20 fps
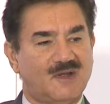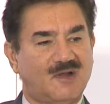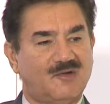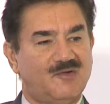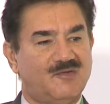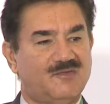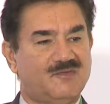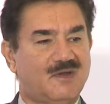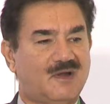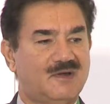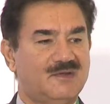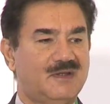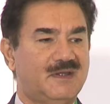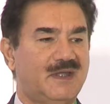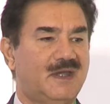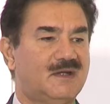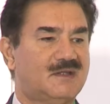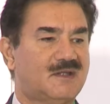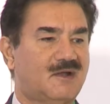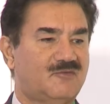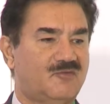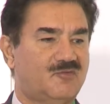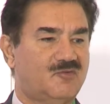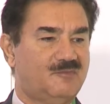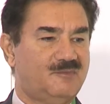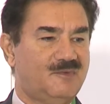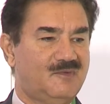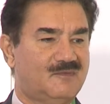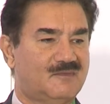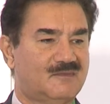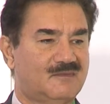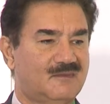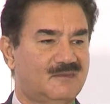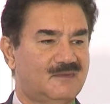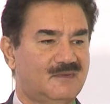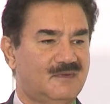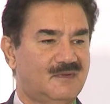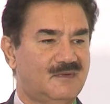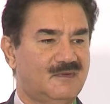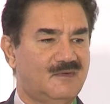now it's charging 8,000 rupees.
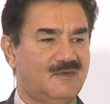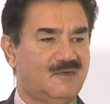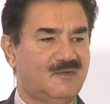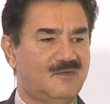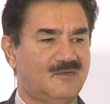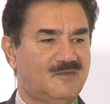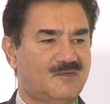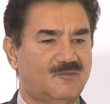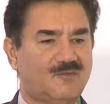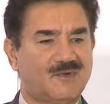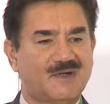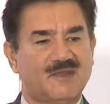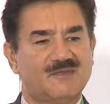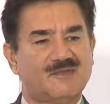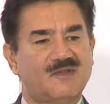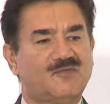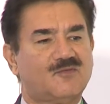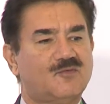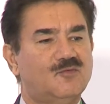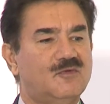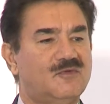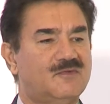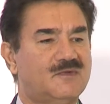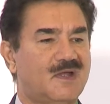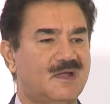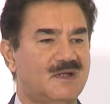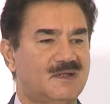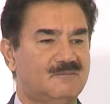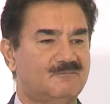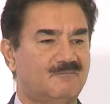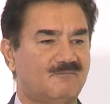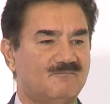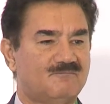So what has the schools done?